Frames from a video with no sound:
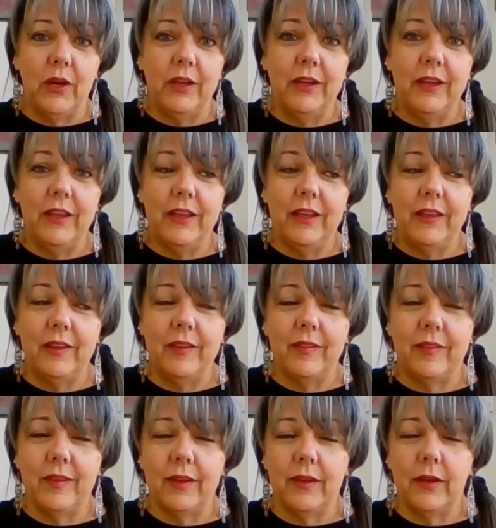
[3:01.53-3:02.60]
on
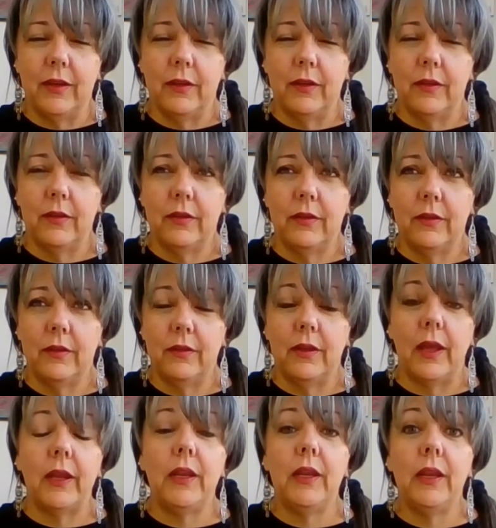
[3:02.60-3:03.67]
is
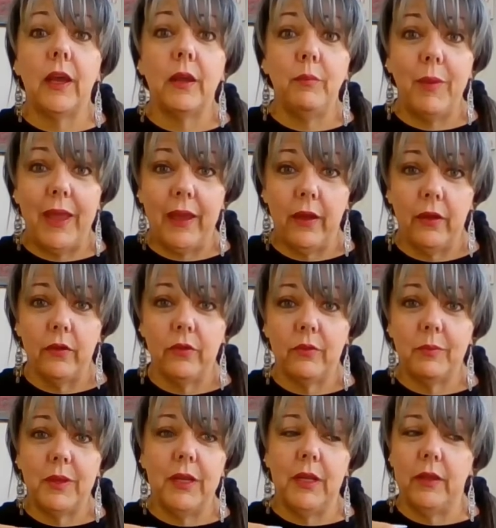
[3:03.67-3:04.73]
99
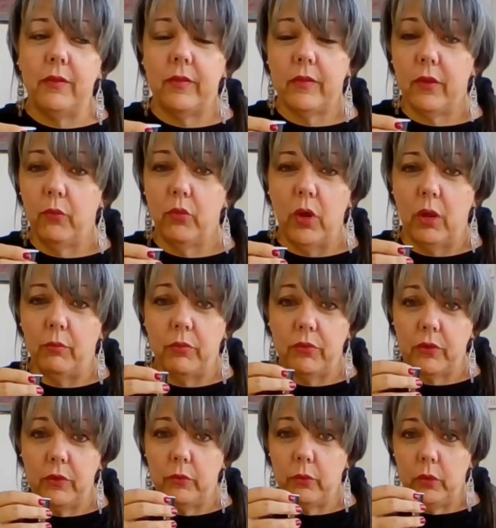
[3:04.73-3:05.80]
mangoes, but it's still rum,
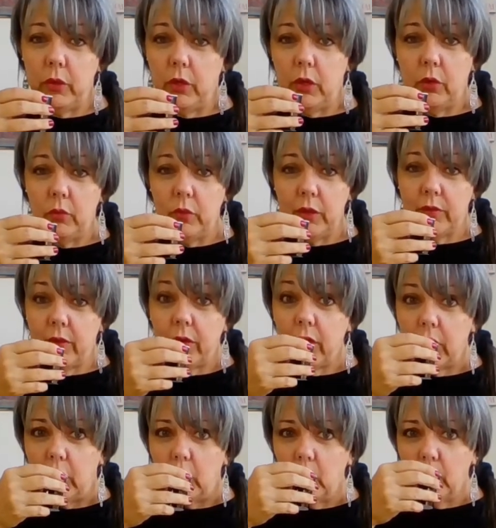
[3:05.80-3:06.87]
so you know, it's all
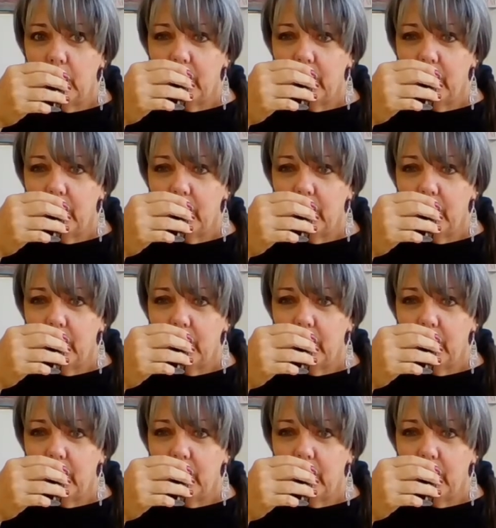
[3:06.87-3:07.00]
good.